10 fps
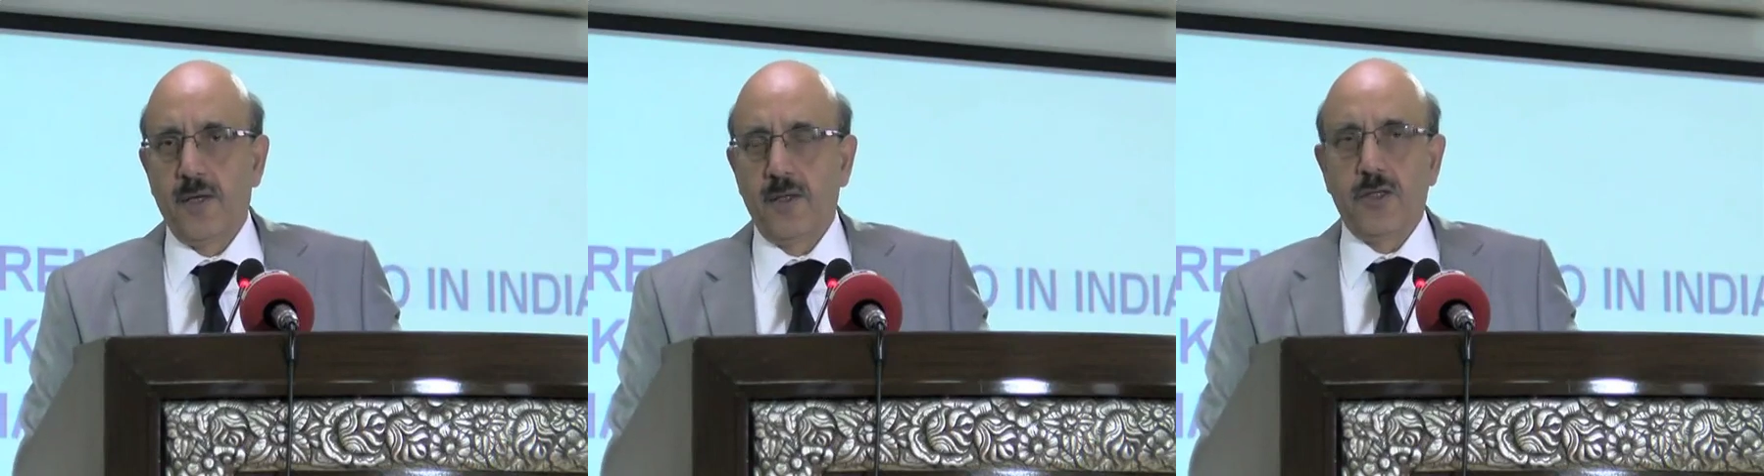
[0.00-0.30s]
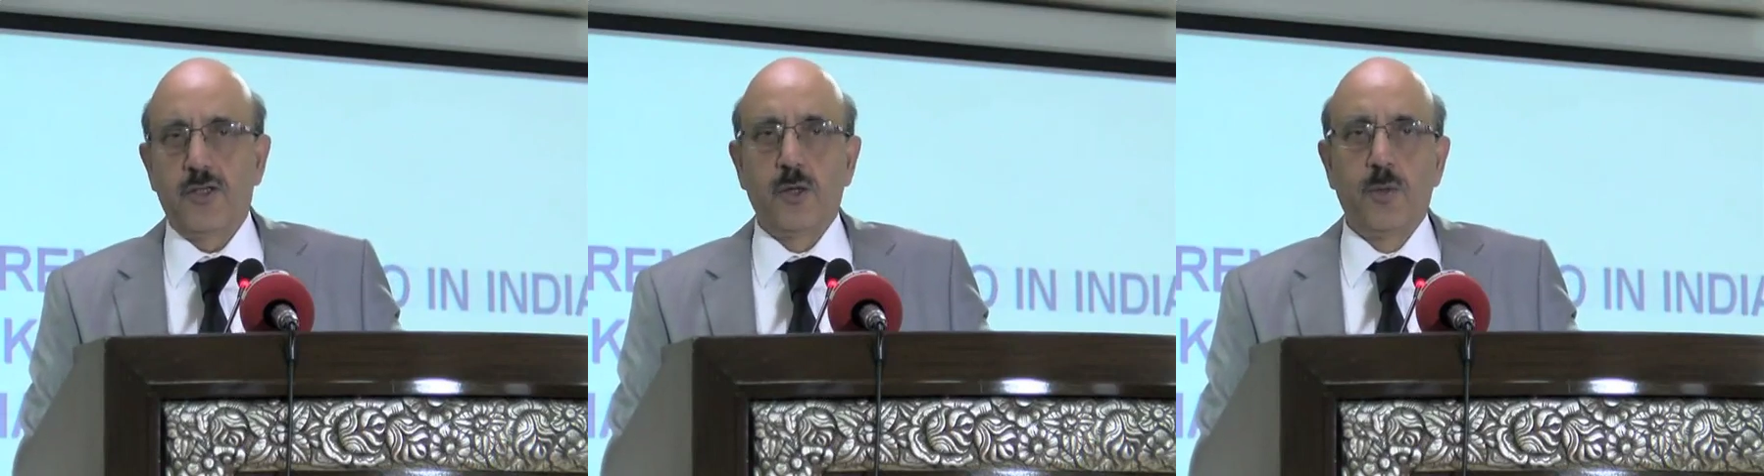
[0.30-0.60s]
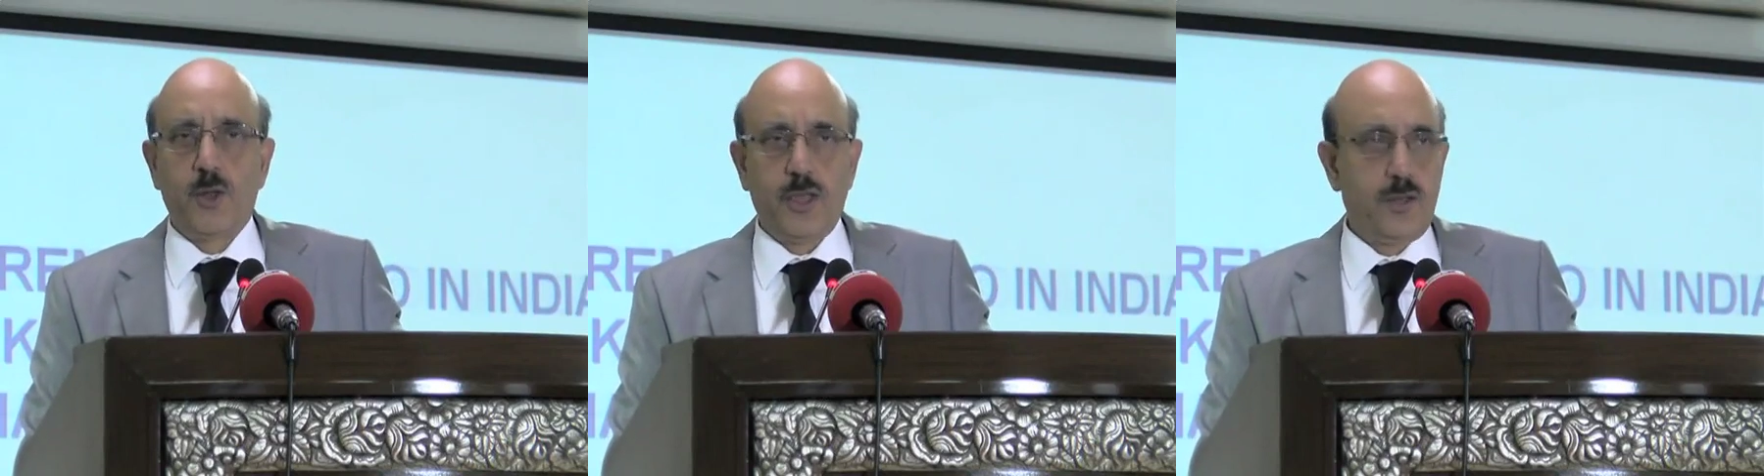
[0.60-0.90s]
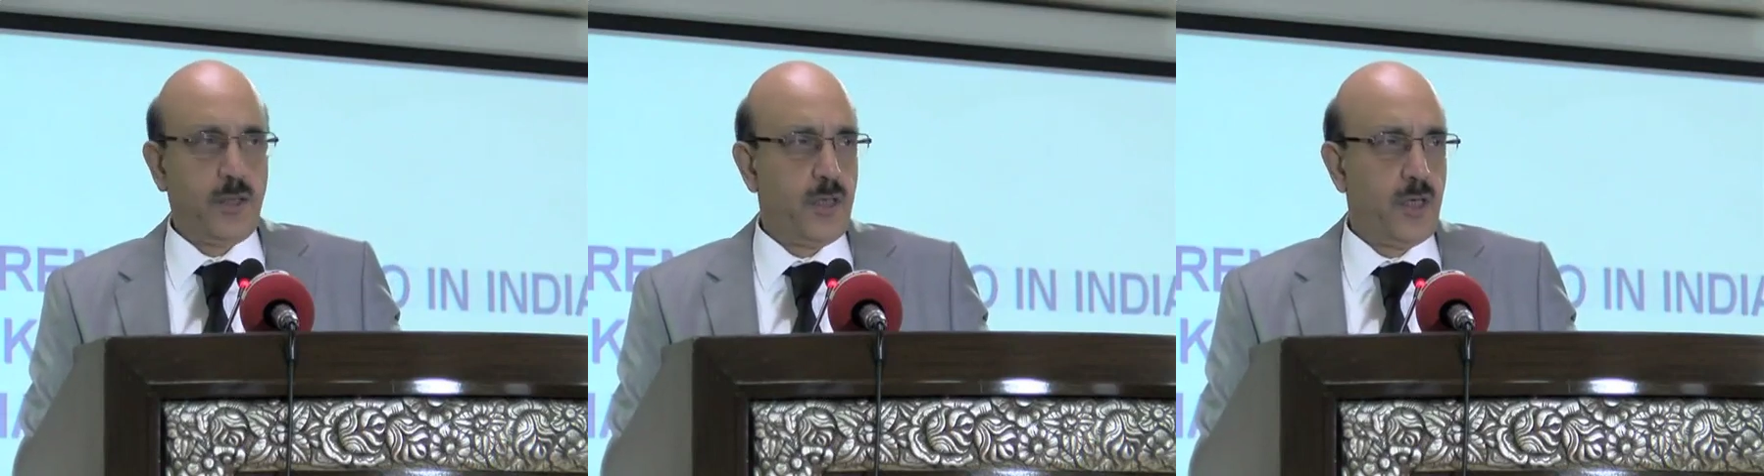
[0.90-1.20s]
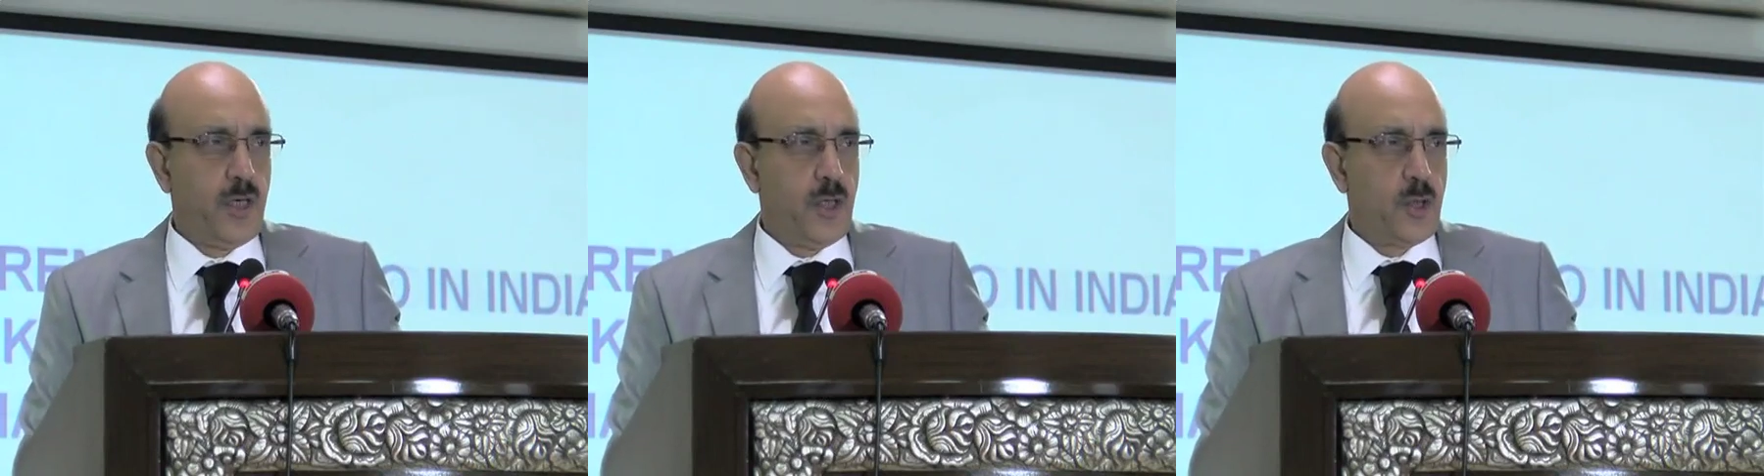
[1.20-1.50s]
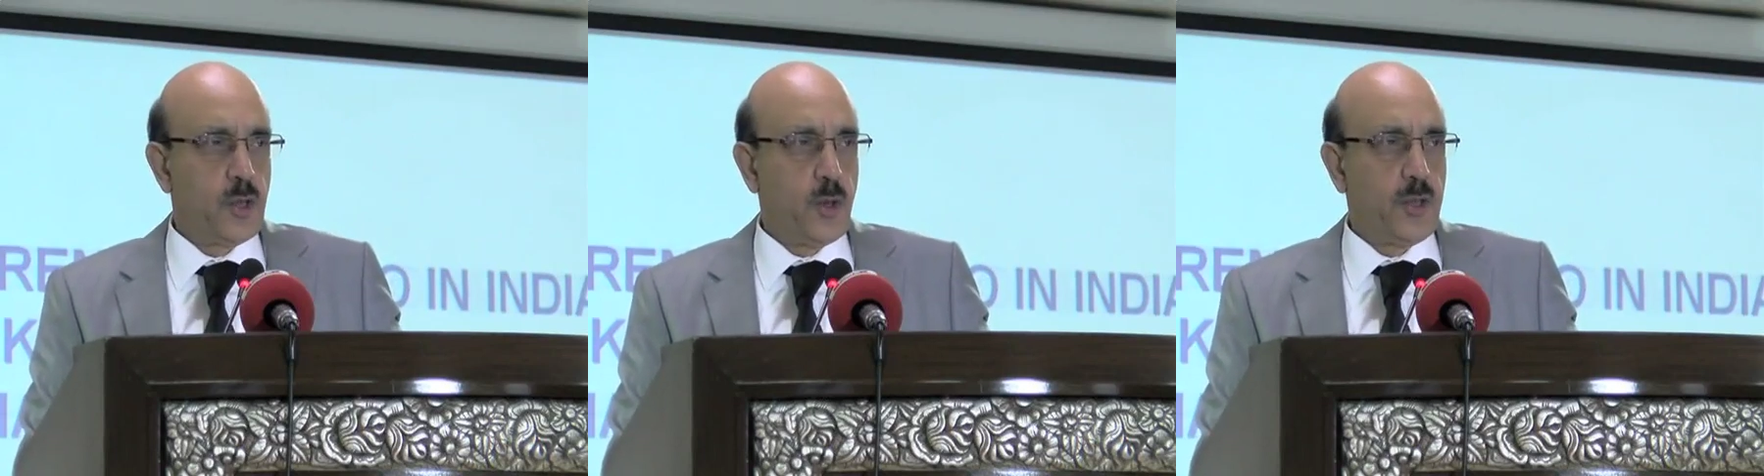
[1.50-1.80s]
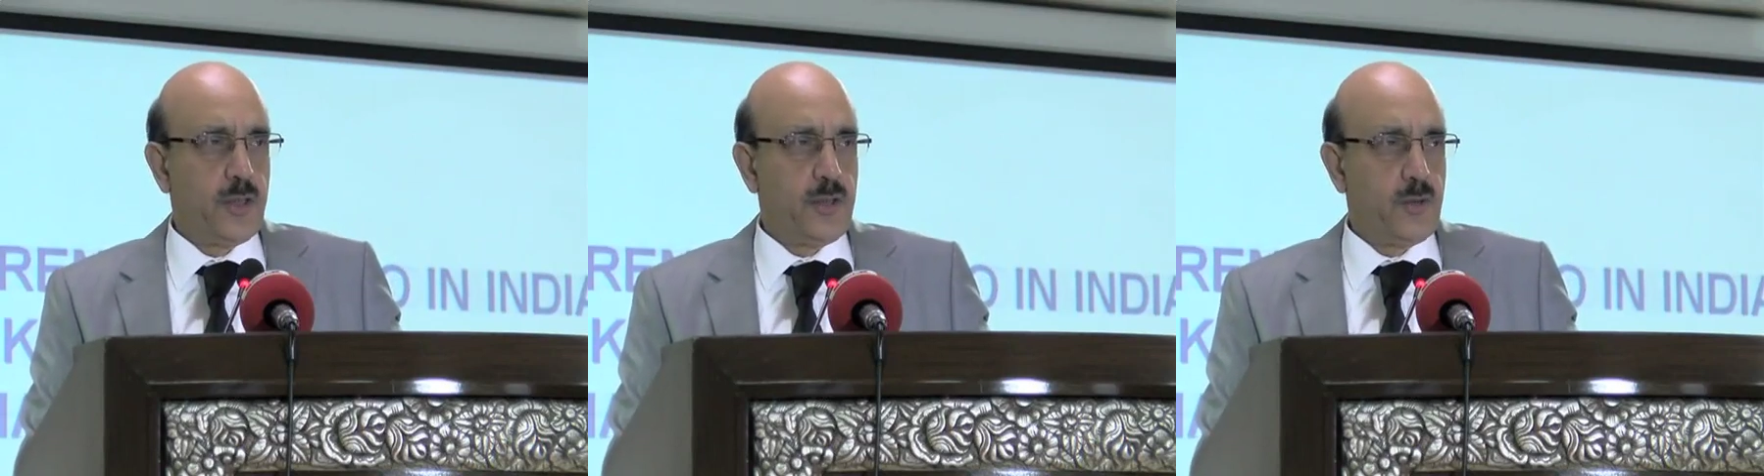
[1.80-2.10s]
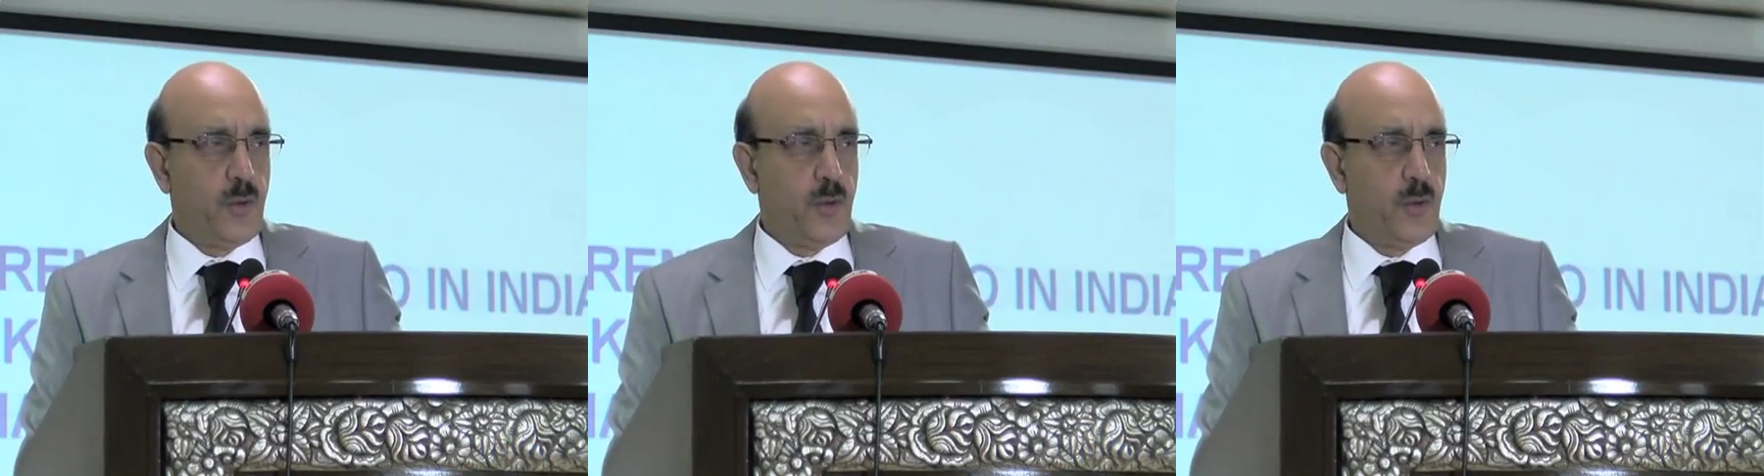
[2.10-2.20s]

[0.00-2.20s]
distributed so that